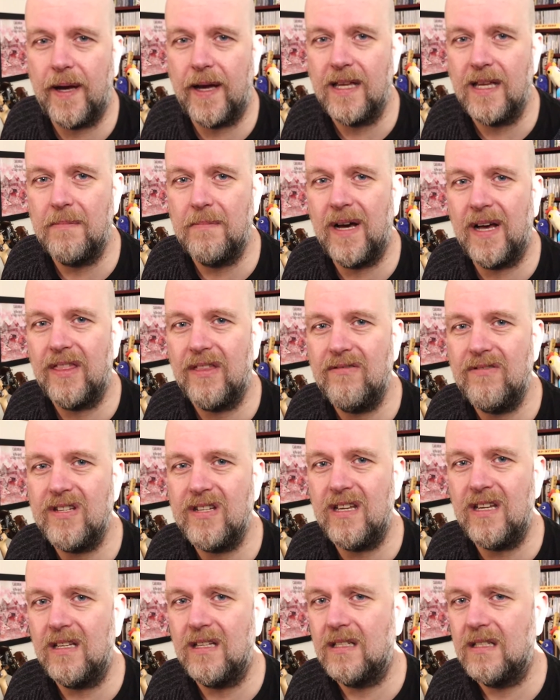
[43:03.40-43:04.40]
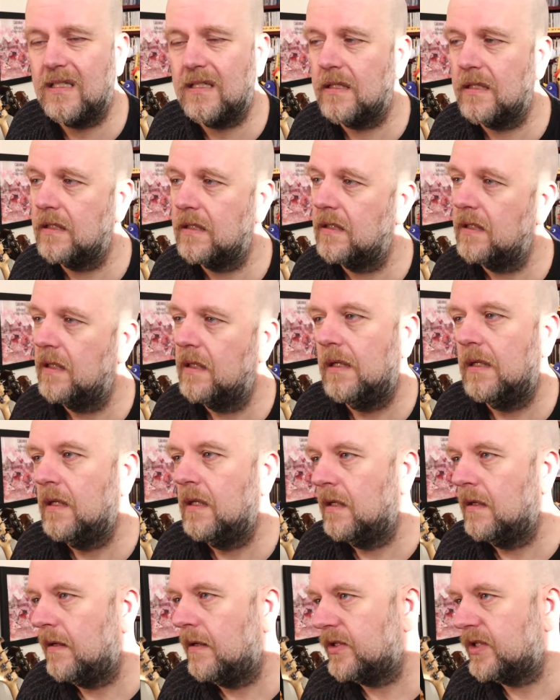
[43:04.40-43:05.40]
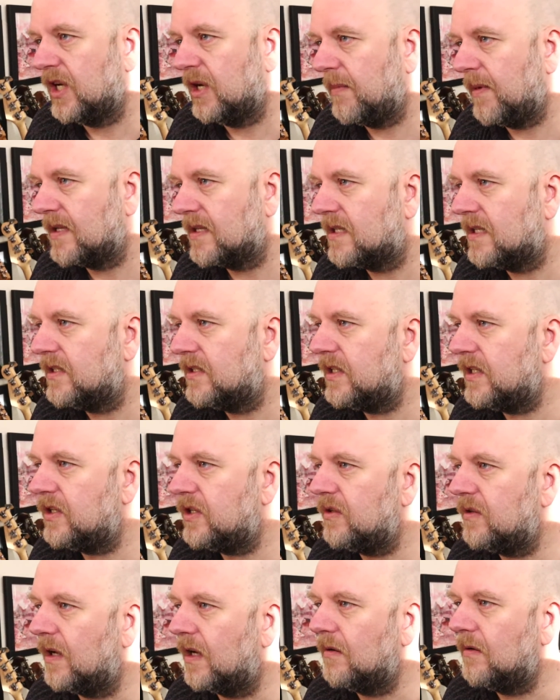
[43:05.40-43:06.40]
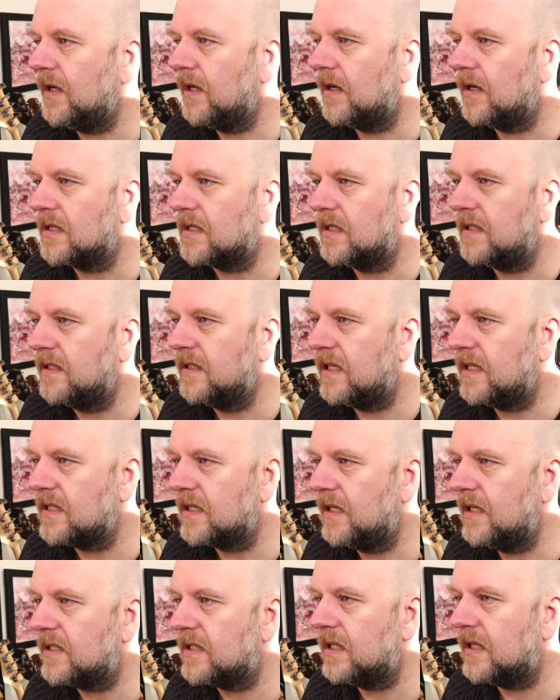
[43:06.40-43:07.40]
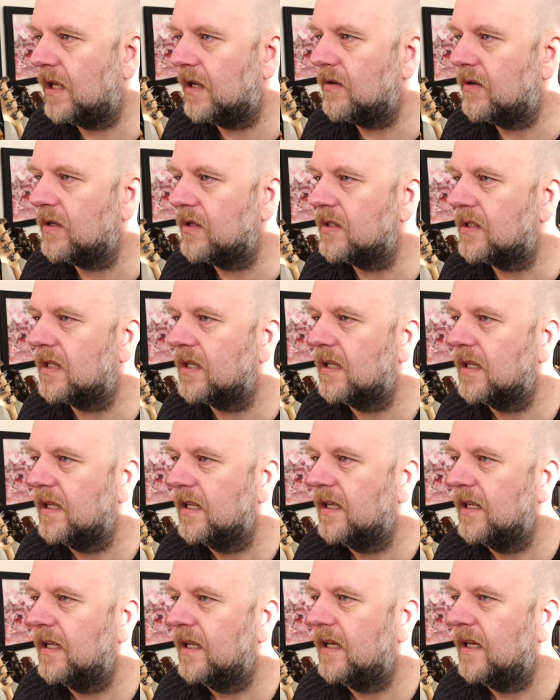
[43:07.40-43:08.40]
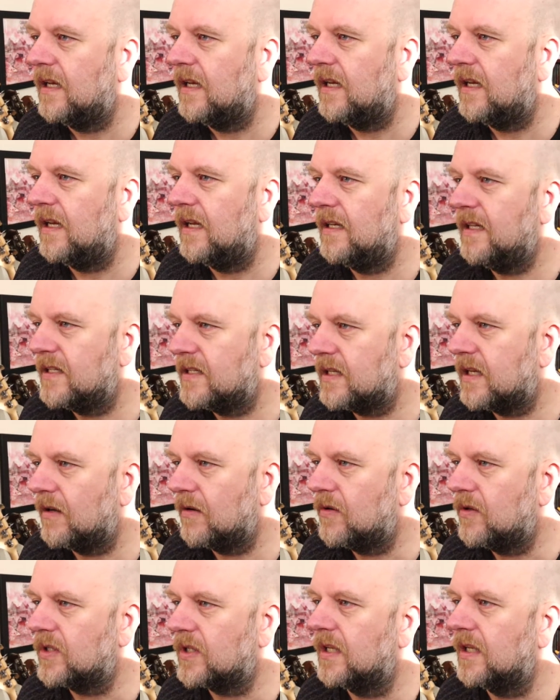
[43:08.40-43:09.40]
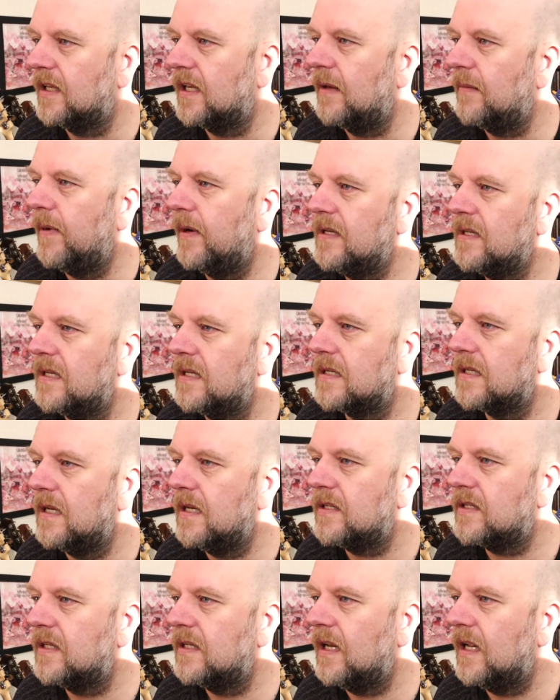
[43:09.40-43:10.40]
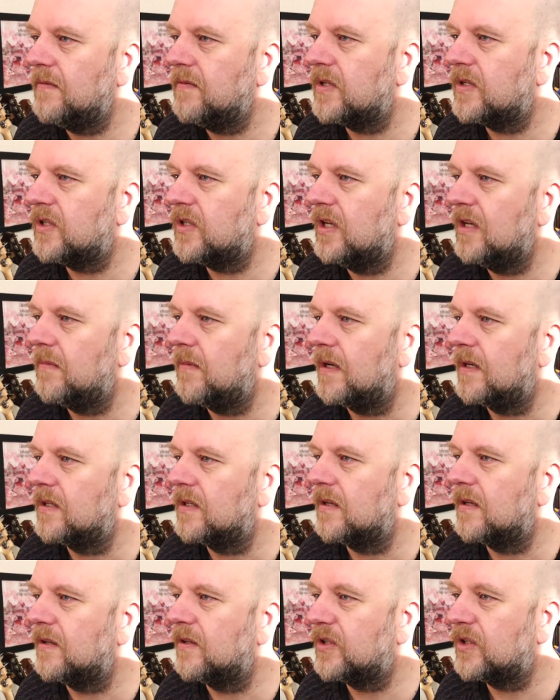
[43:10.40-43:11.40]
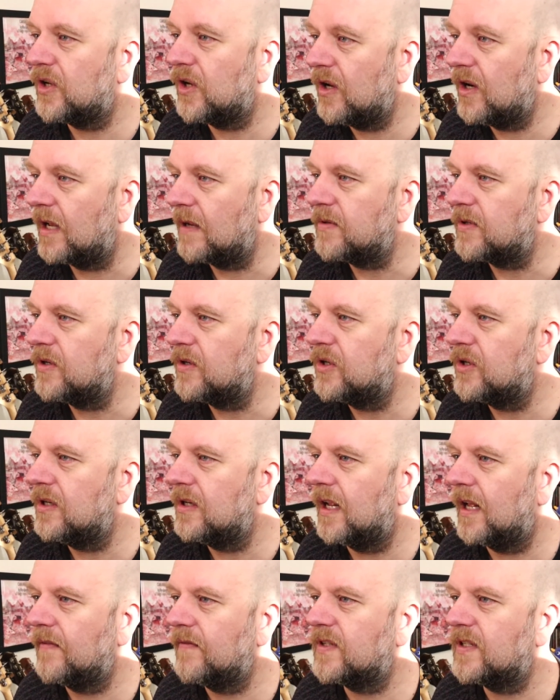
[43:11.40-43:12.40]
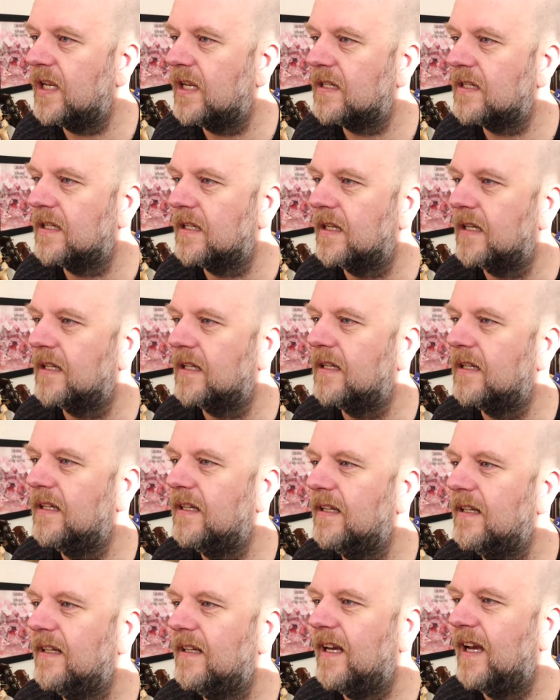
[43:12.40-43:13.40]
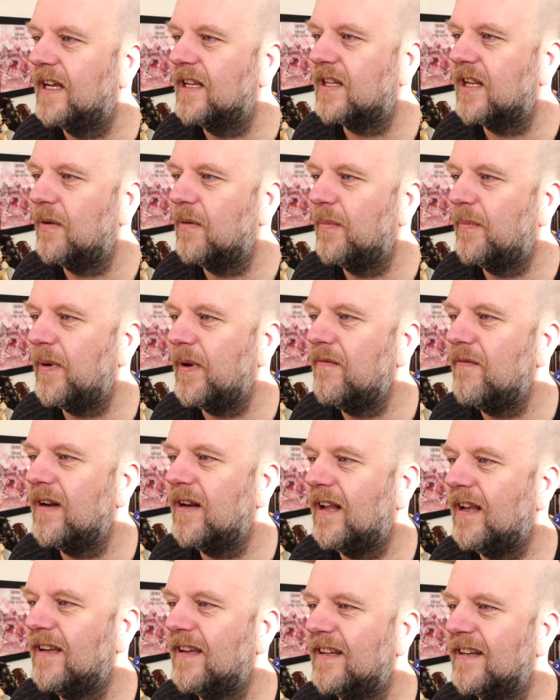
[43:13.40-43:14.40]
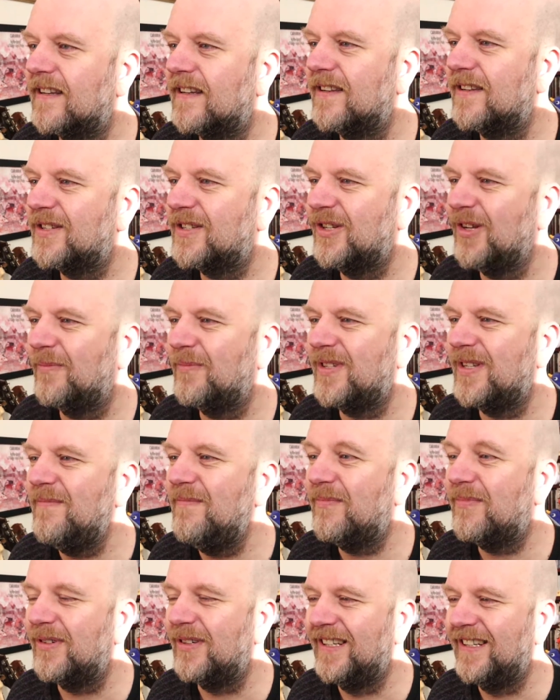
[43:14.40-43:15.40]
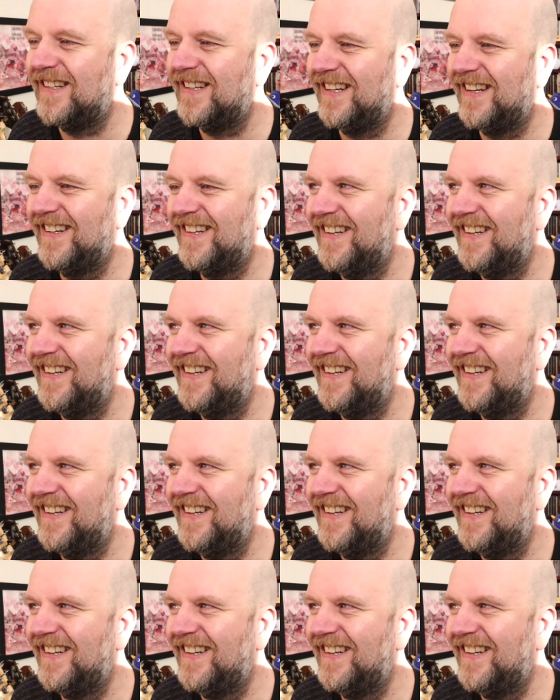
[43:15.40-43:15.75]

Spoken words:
mother, is it? G-Man says, did you know in Iceland there's a list locals can get? Basically, it's a list of names and surnames who shouldn't have sex together, as they would be related. Stops inbreeding.